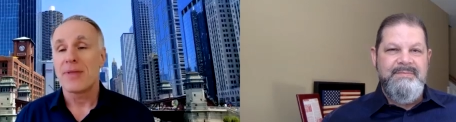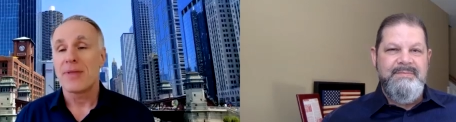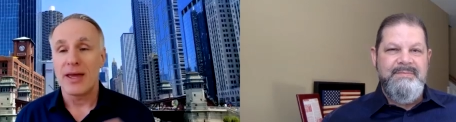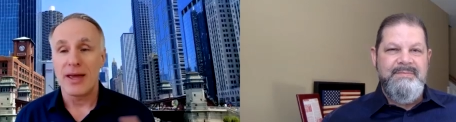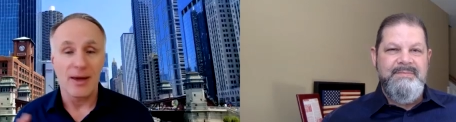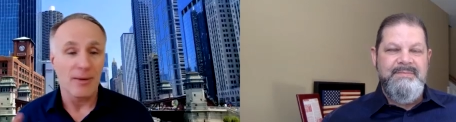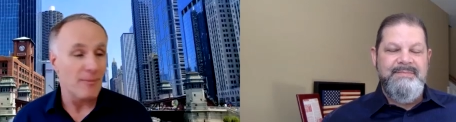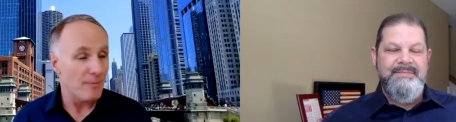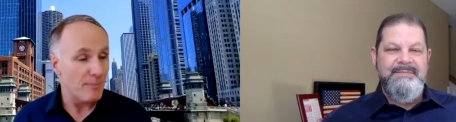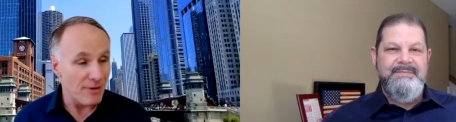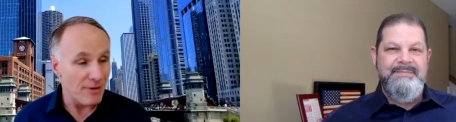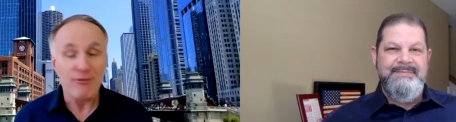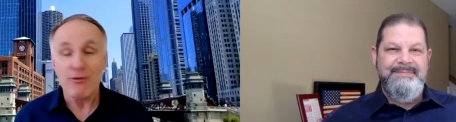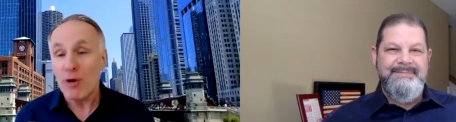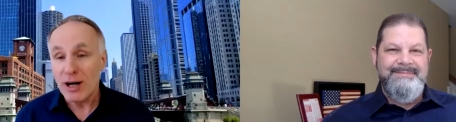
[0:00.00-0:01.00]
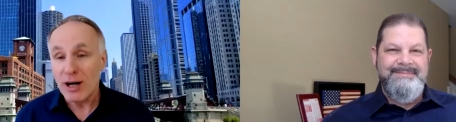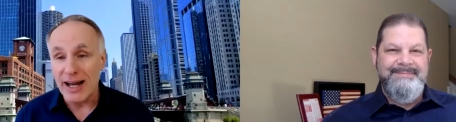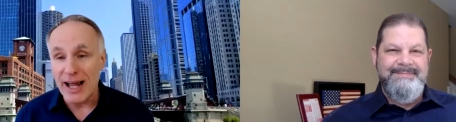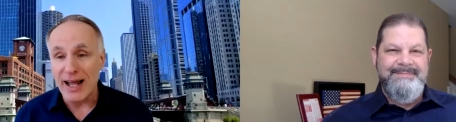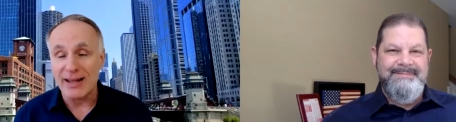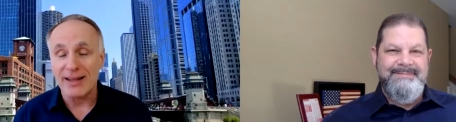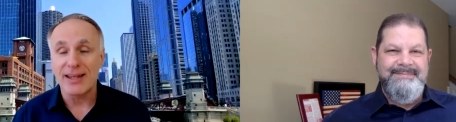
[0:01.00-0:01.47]
Speaker 1: Uh, before
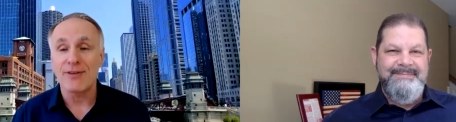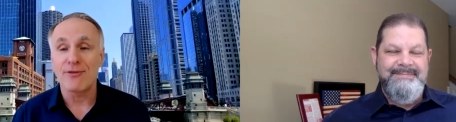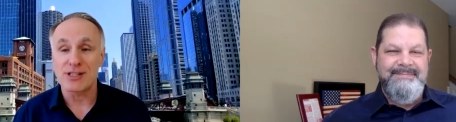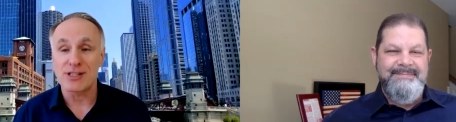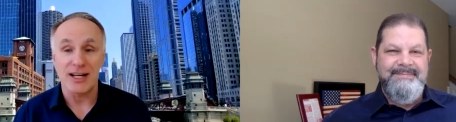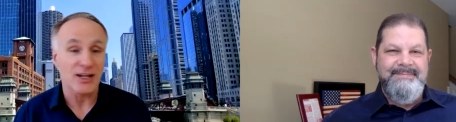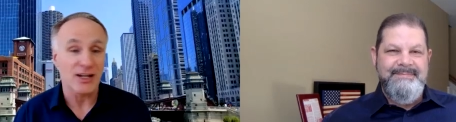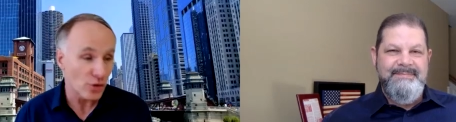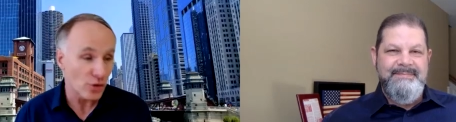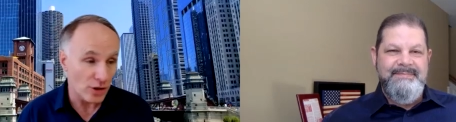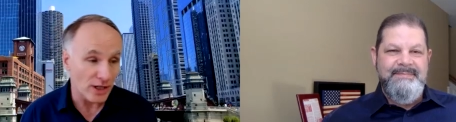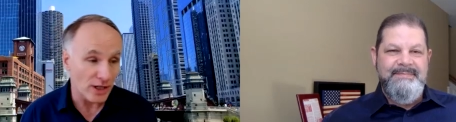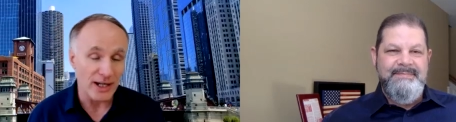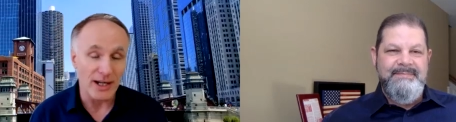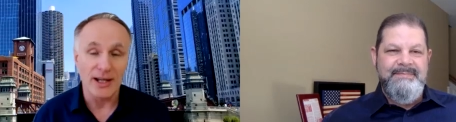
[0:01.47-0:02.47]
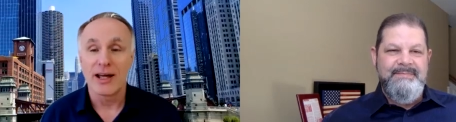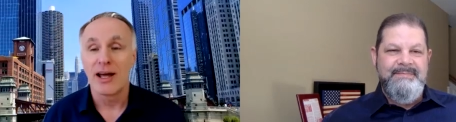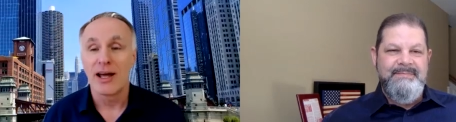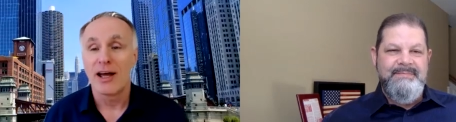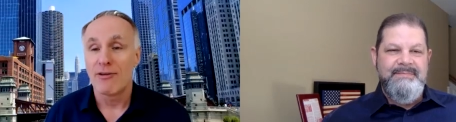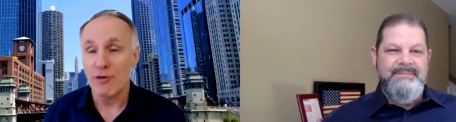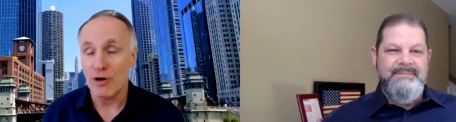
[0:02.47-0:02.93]
that, he was an attorney
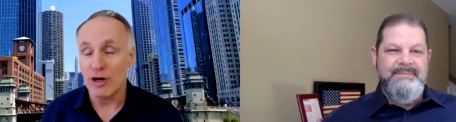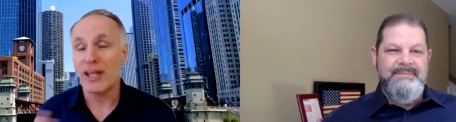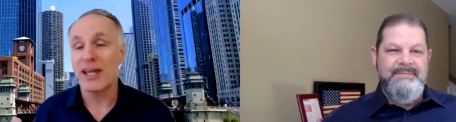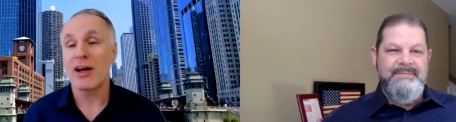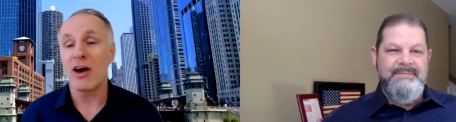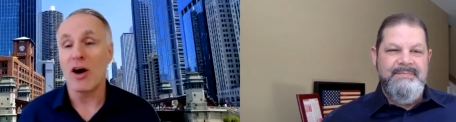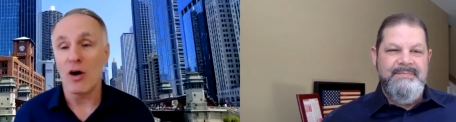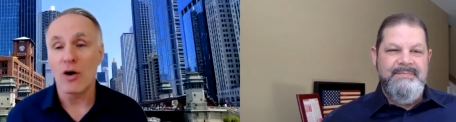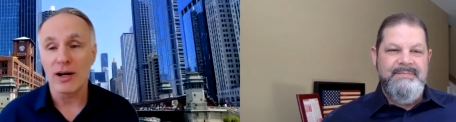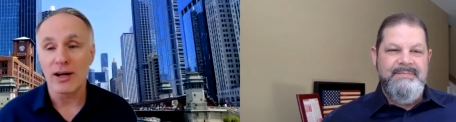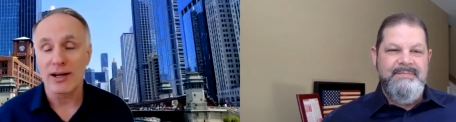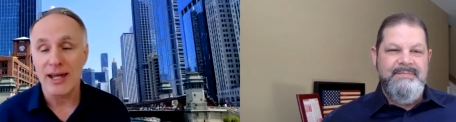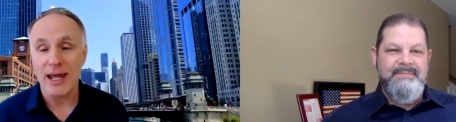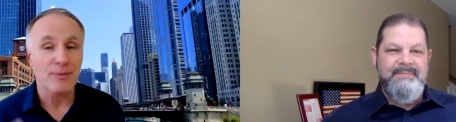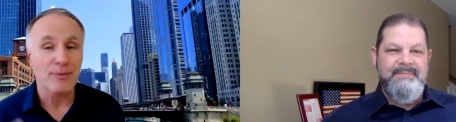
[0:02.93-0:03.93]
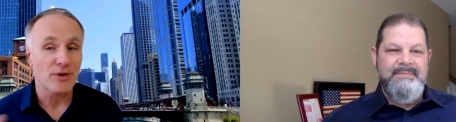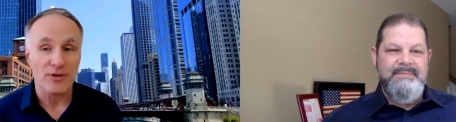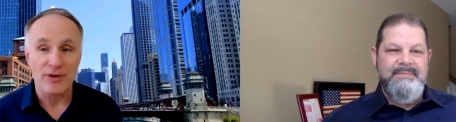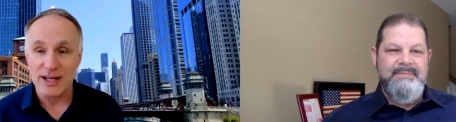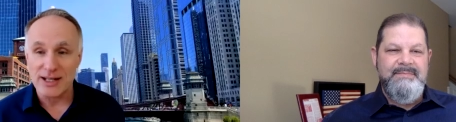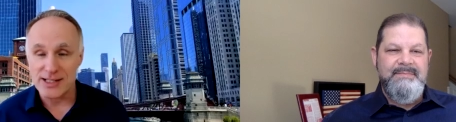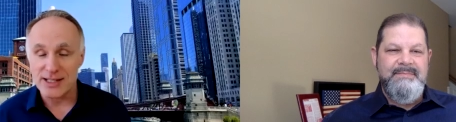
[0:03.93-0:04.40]
working on capital
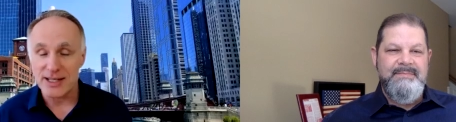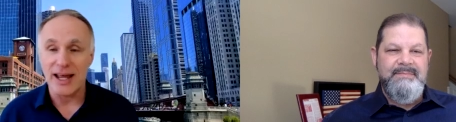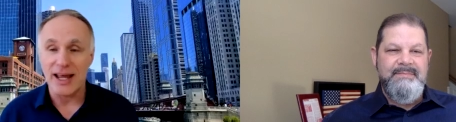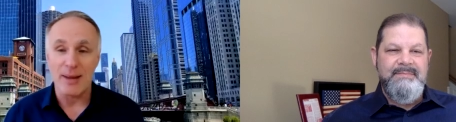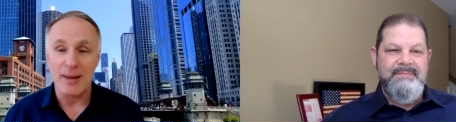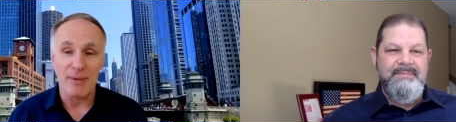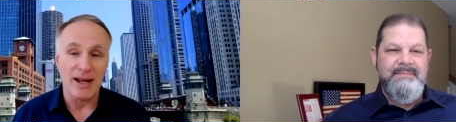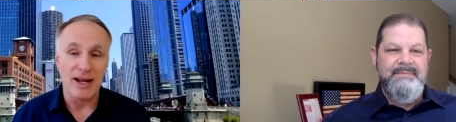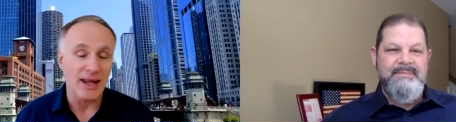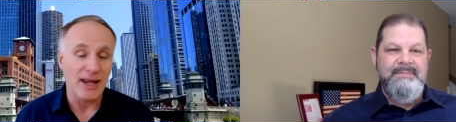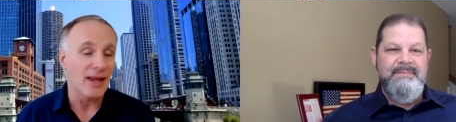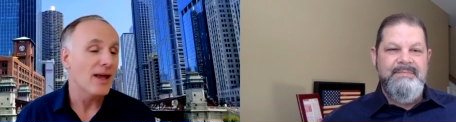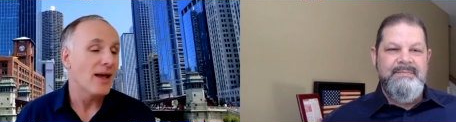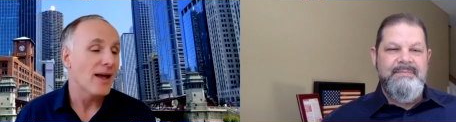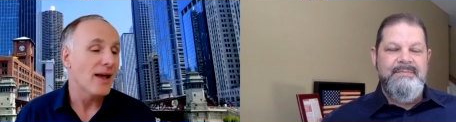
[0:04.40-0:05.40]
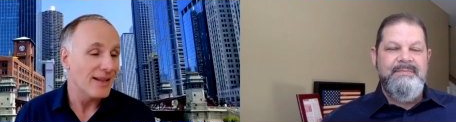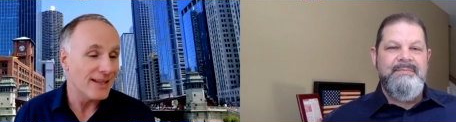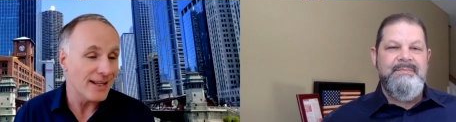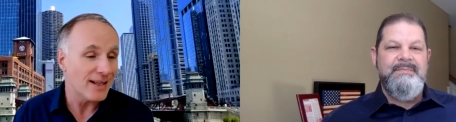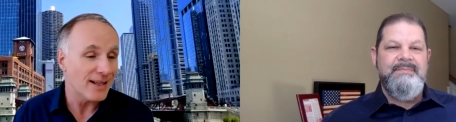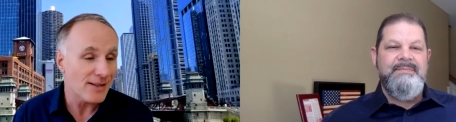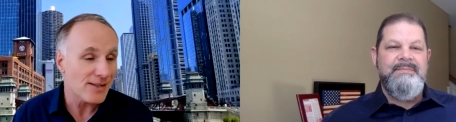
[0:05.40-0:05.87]
raising and M&A
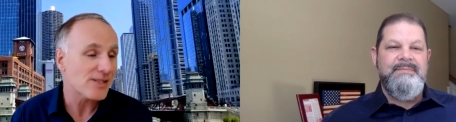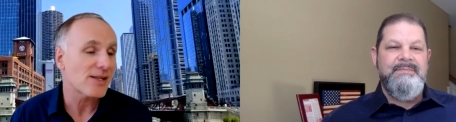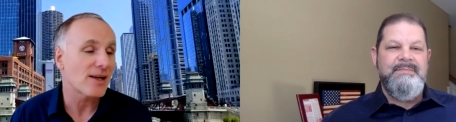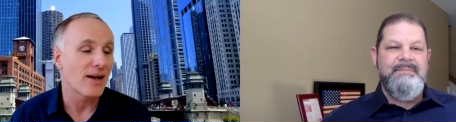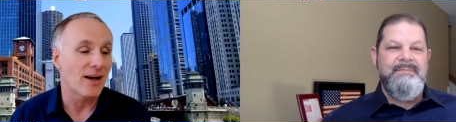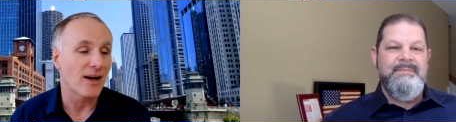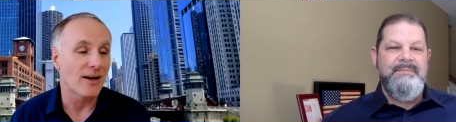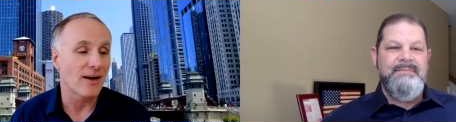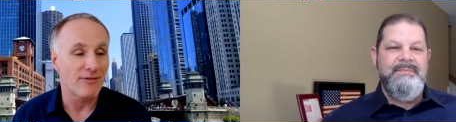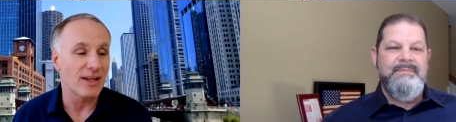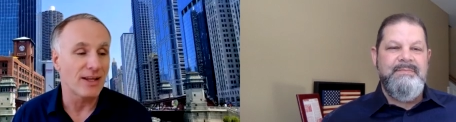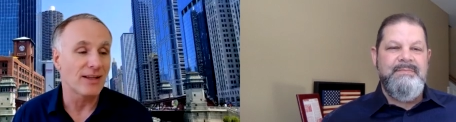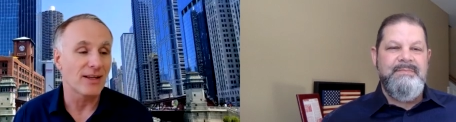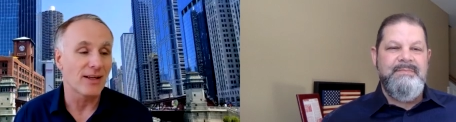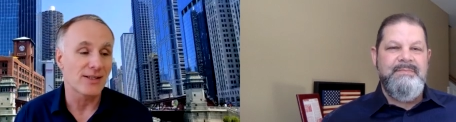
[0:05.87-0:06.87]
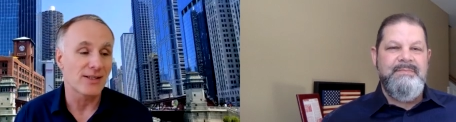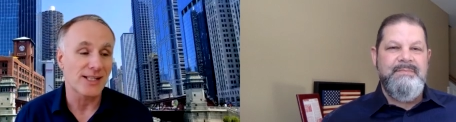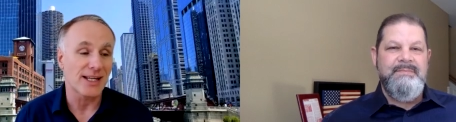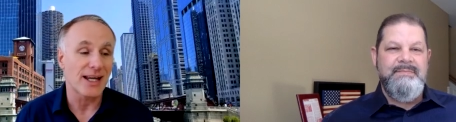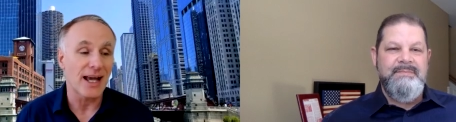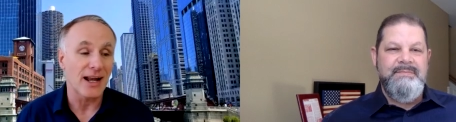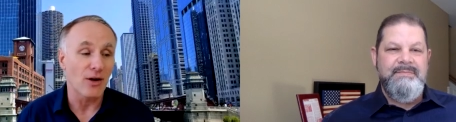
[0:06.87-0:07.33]
deals uh, with
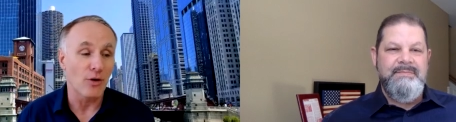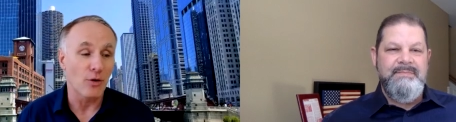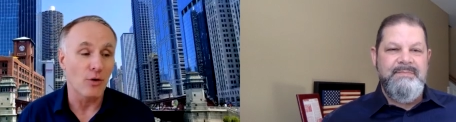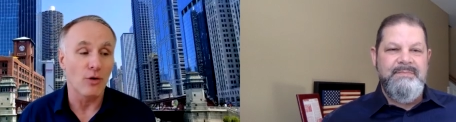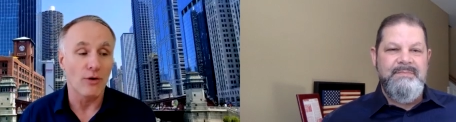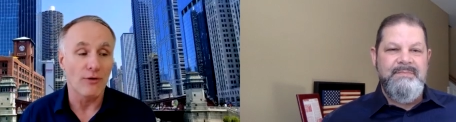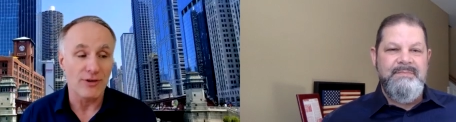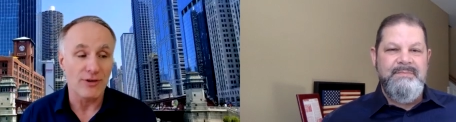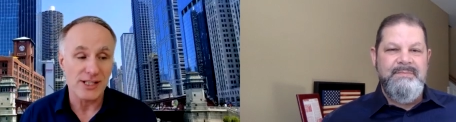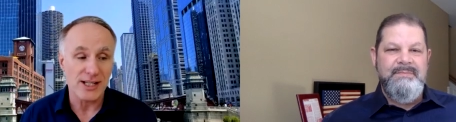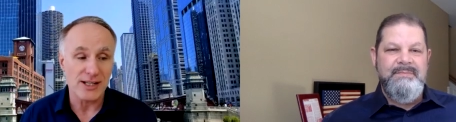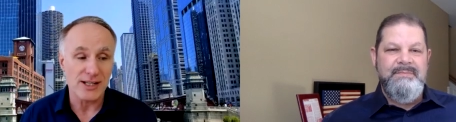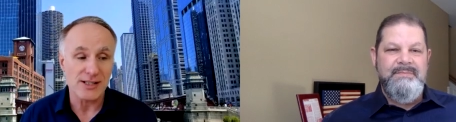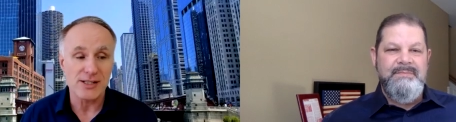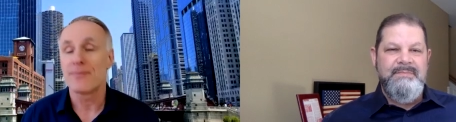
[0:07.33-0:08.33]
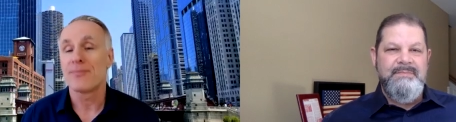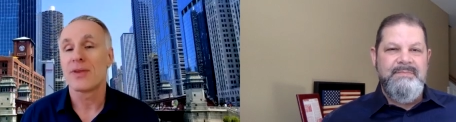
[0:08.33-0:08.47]
Cecala Law offices,